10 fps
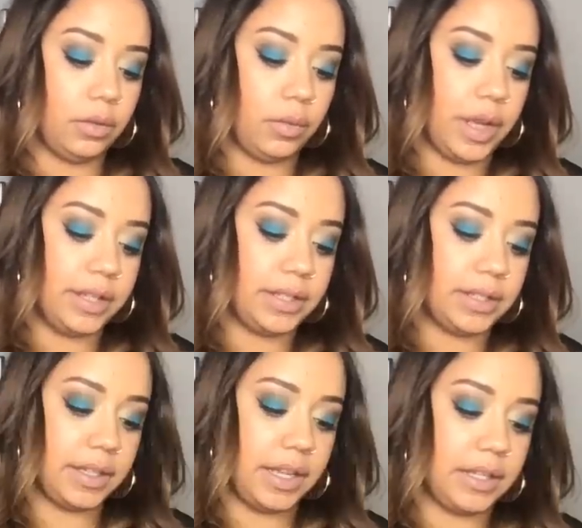Why is
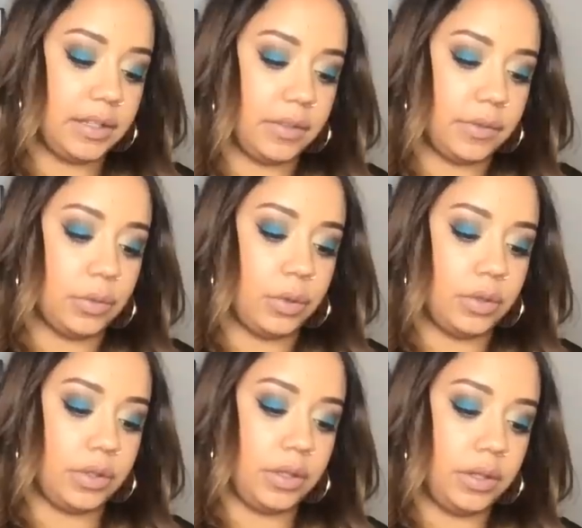this Ace of
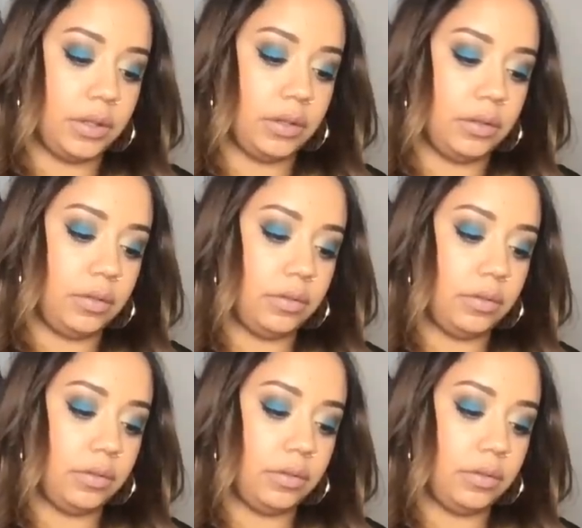Swords here?